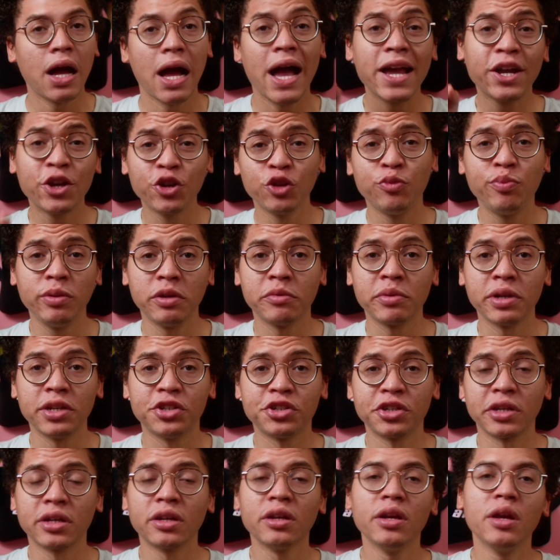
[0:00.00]
I could be
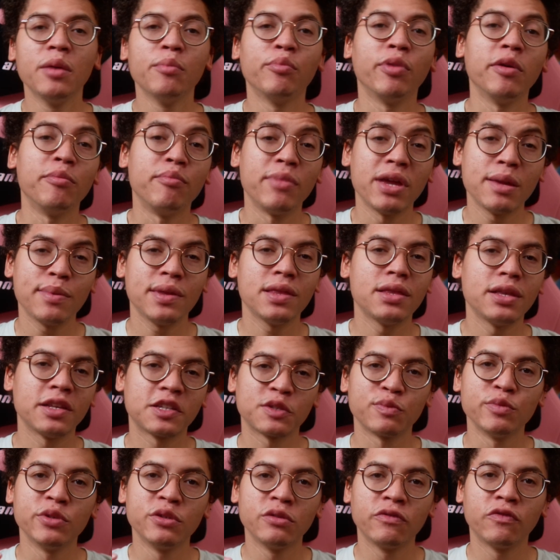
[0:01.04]
reaching, but maybe this
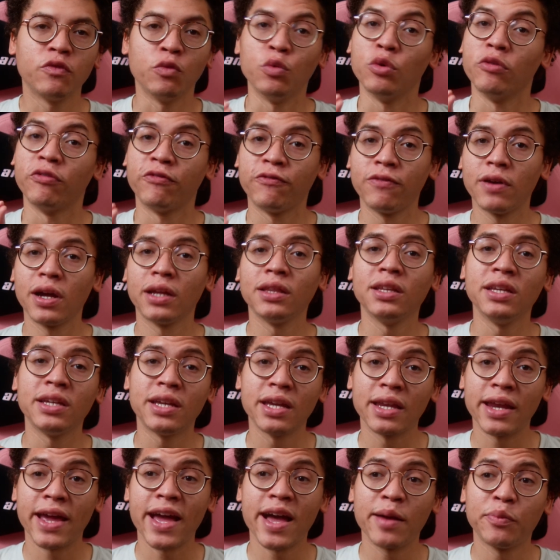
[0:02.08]
move will finally
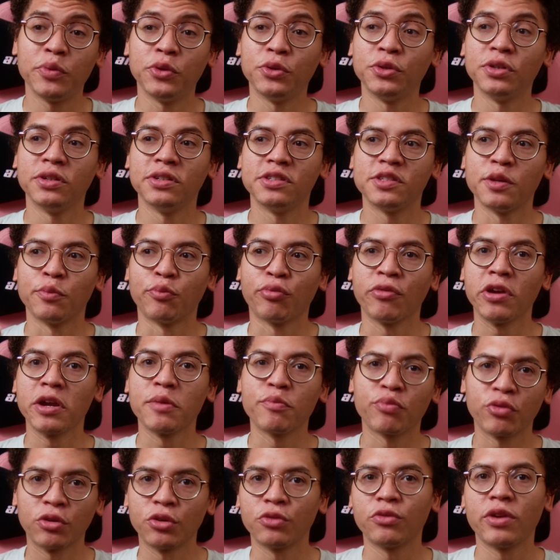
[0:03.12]
get Apple to bring
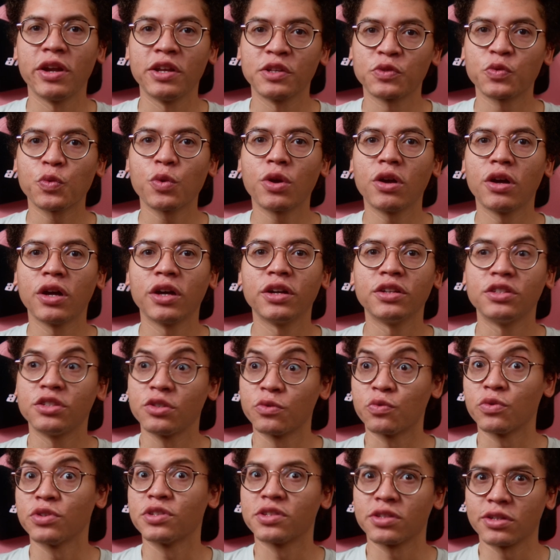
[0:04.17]
ProRes RAW to
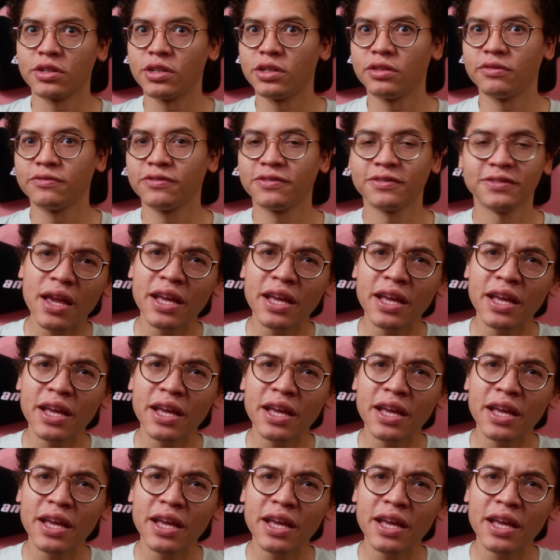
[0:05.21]
Resolve.